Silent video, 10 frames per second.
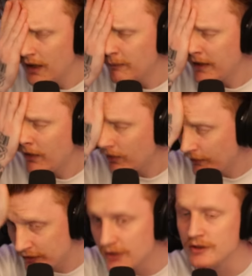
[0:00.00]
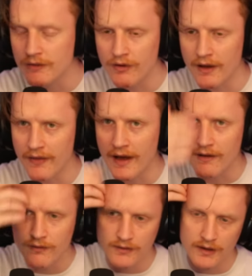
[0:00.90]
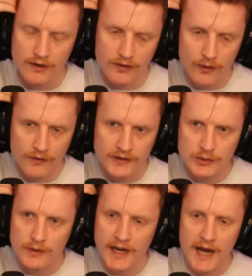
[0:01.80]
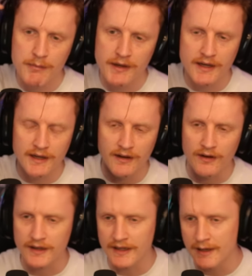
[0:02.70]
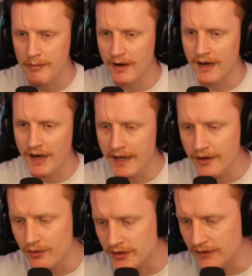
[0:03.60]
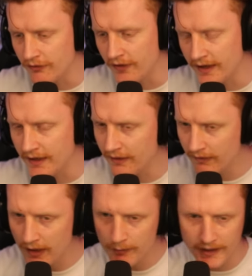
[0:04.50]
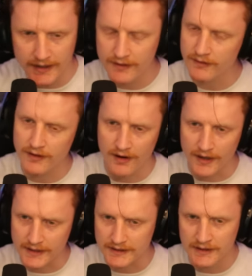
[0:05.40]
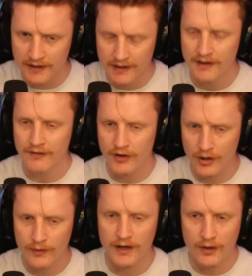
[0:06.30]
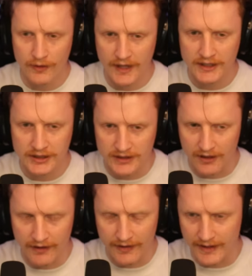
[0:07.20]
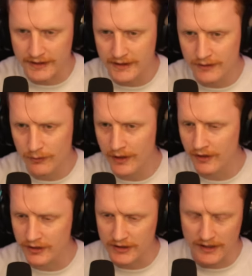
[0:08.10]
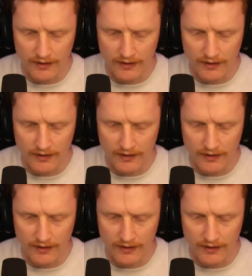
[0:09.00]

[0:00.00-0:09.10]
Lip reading: I mean, I would love to do something like that. Go off into a cabin, like, nearby a lake or something. I mean, guys, if you know any locations like this where you can just